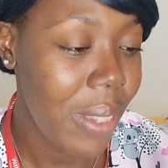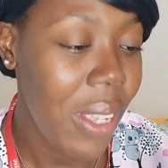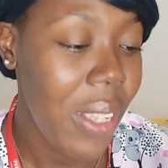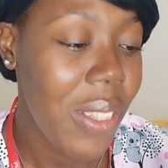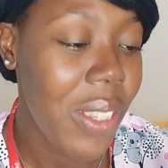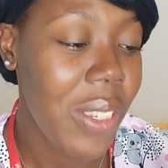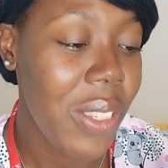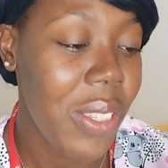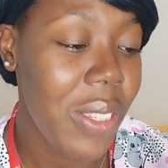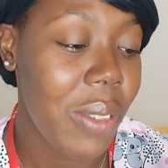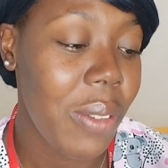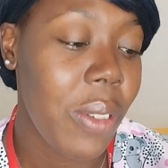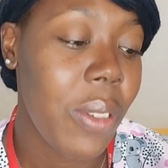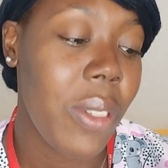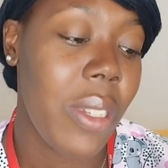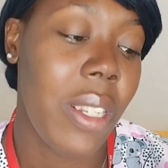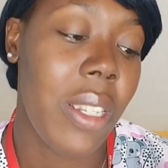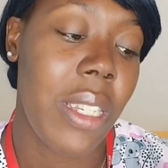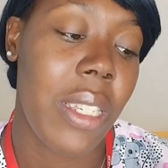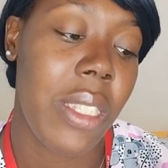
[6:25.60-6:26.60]
There's someone
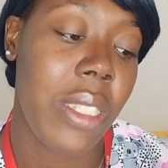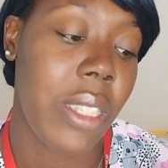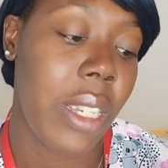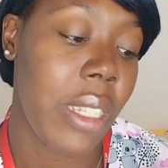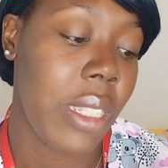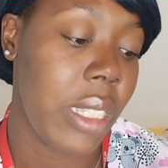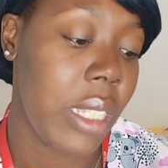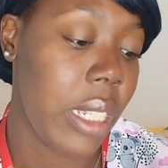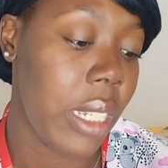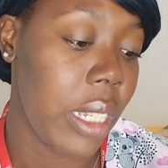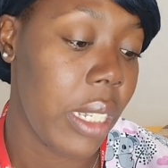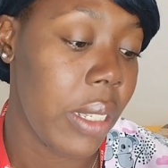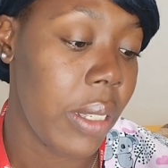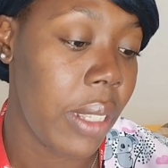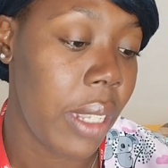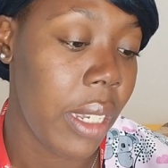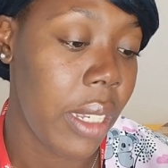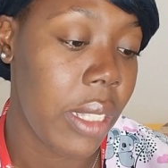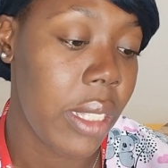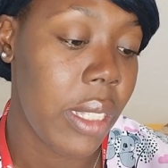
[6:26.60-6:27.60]
who clings on to you.
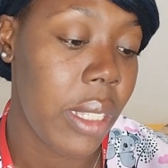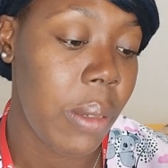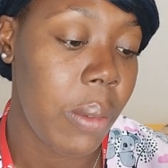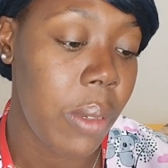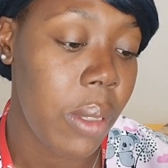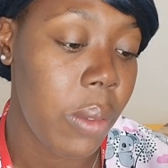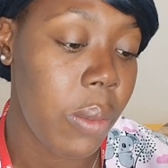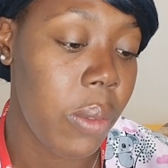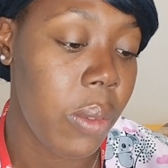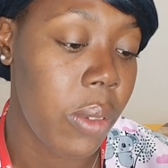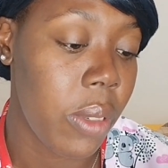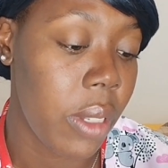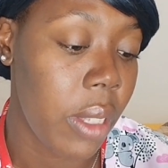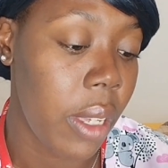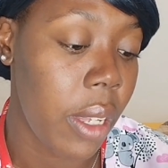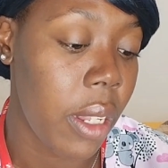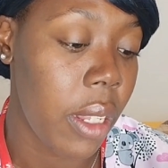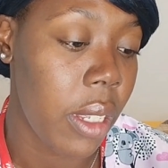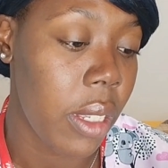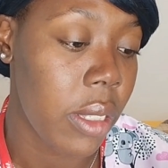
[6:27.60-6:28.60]
Like someone really
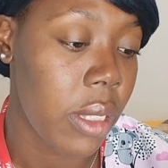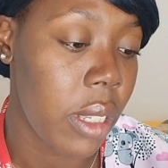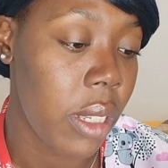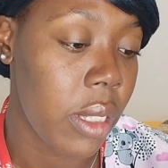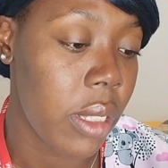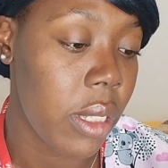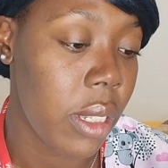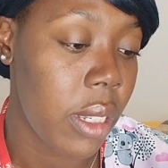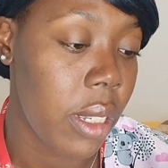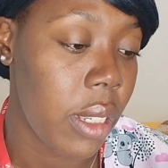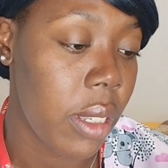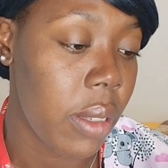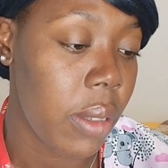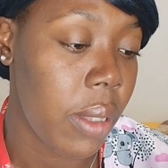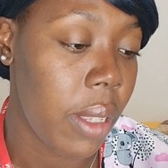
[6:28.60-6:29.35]
clings on to you.